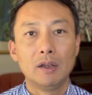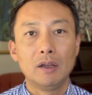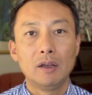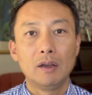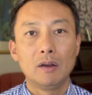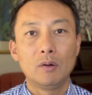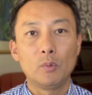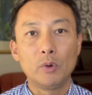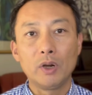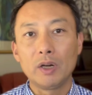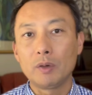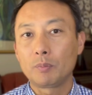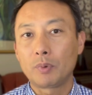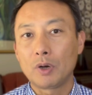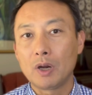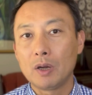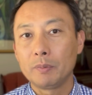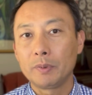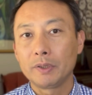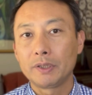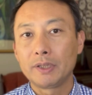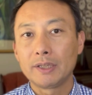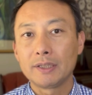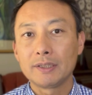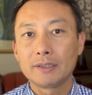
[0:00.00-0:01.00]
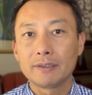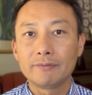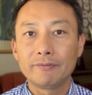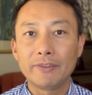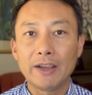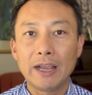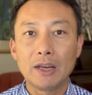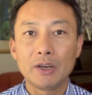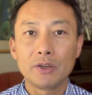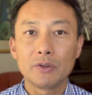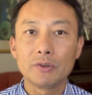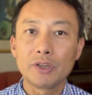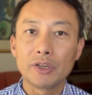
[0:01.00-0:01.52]
where property's
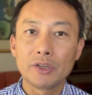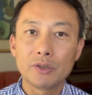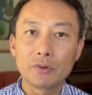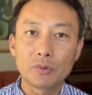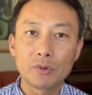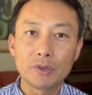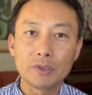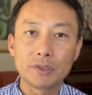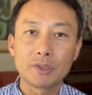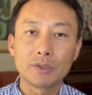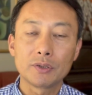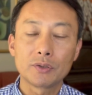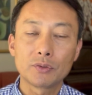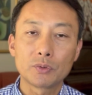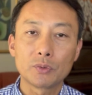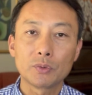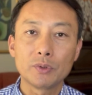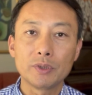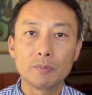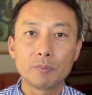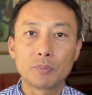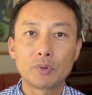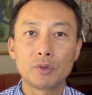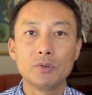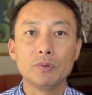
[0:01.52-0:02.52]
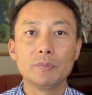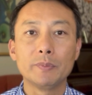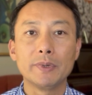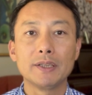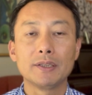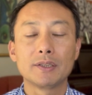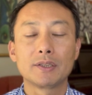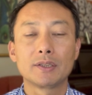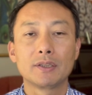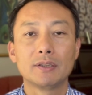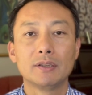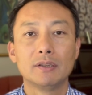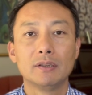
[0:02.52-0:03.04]
value increases through
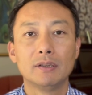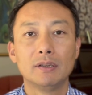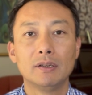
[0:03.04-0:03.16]
improvements.